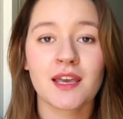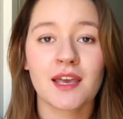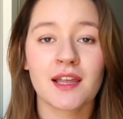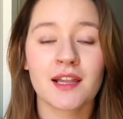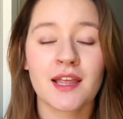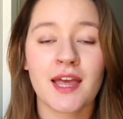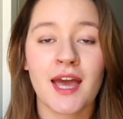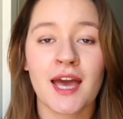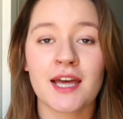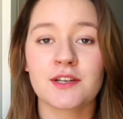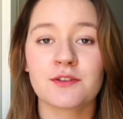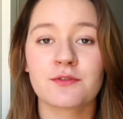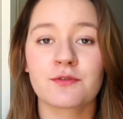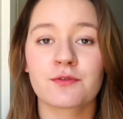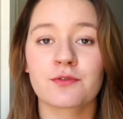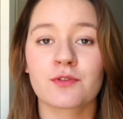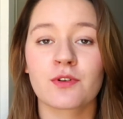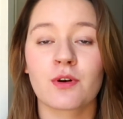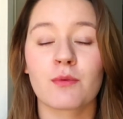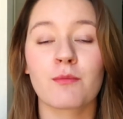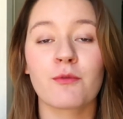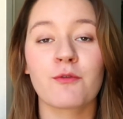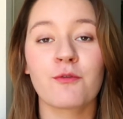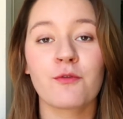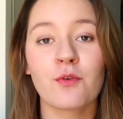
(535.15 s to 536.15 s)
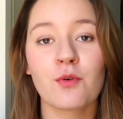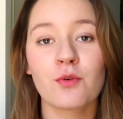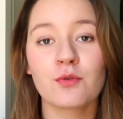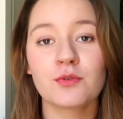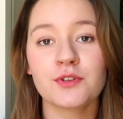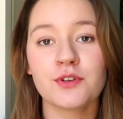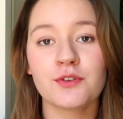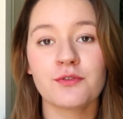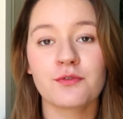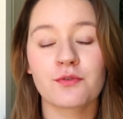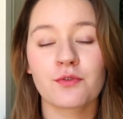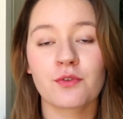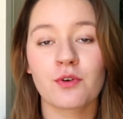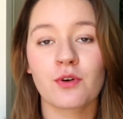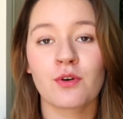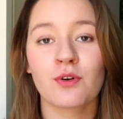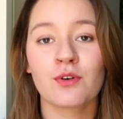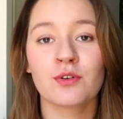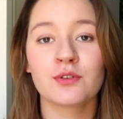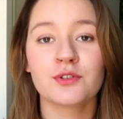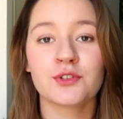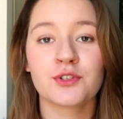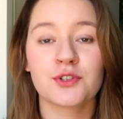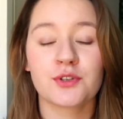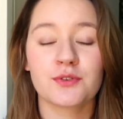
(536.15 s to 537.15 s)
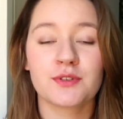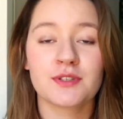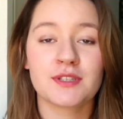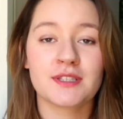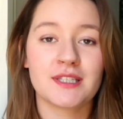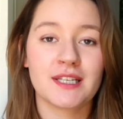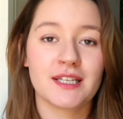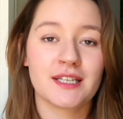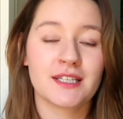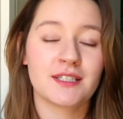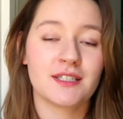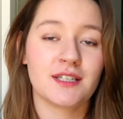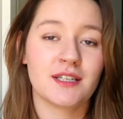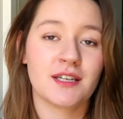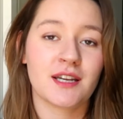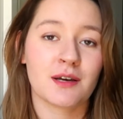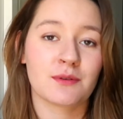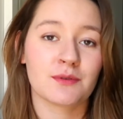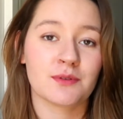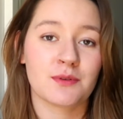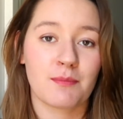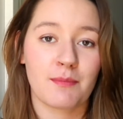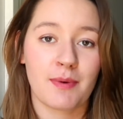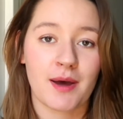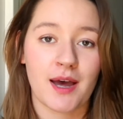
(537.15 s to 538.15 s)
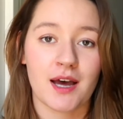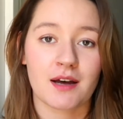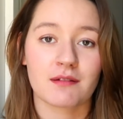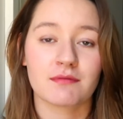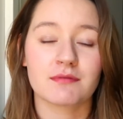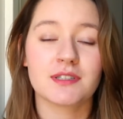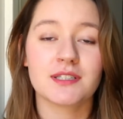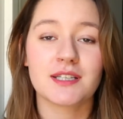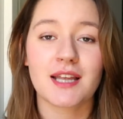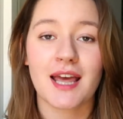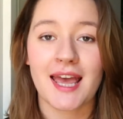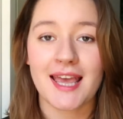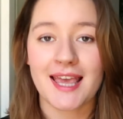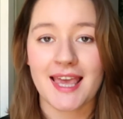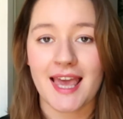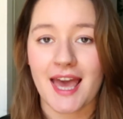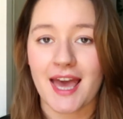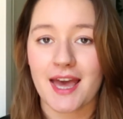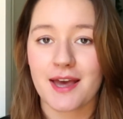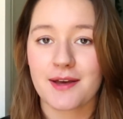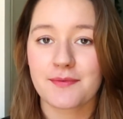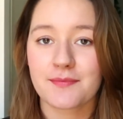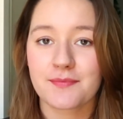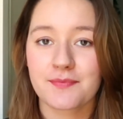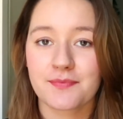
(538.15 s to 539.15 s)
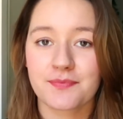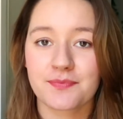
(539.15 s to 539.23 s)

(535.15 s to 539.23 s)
can get from 44 to 60,000 pounds a year.